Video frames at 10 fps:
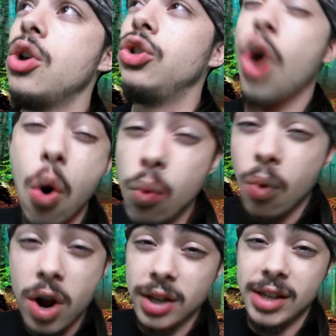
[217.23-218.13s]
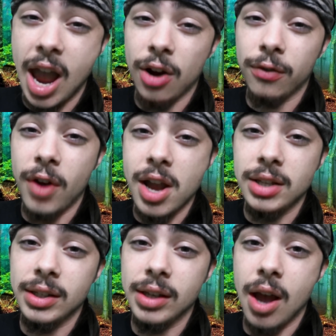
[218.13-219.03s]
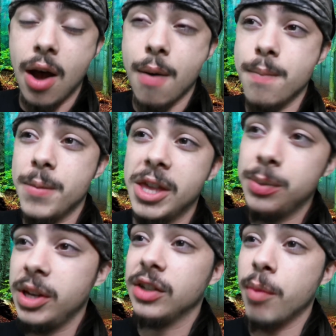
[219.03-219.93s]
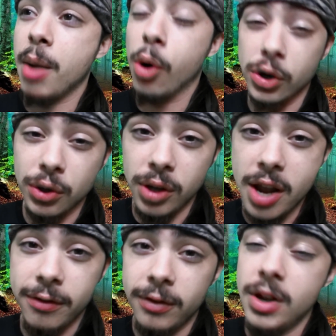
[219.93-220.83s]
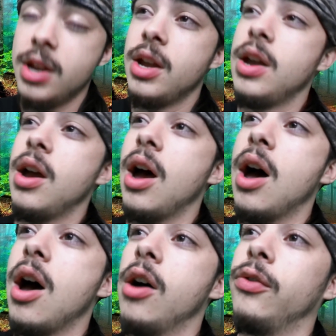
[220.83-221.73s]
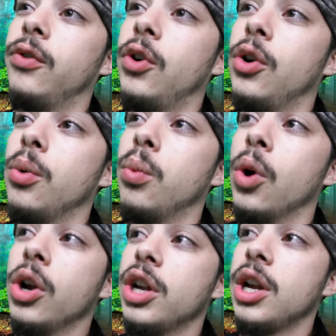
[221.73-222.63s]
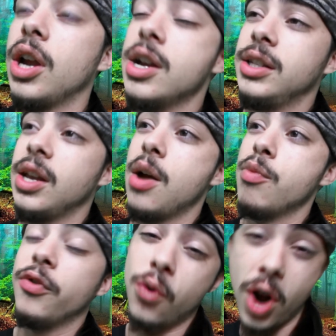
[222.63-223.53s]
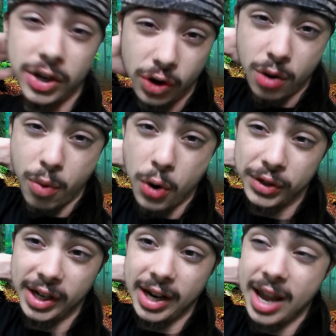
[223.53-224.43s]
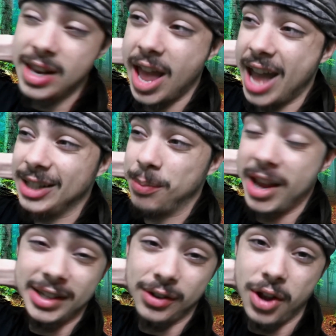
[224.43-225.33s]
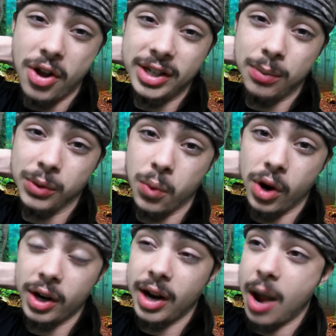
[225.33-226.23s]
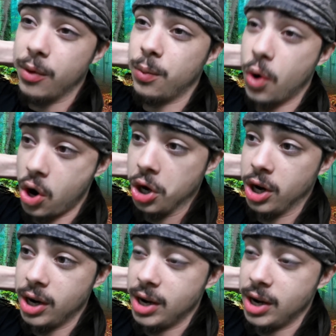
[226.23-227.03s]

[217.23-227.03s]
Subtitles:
don't want to sacrifice this piece of my personal life for work. Because before I started posting again, that's basically all I did was work. I would work,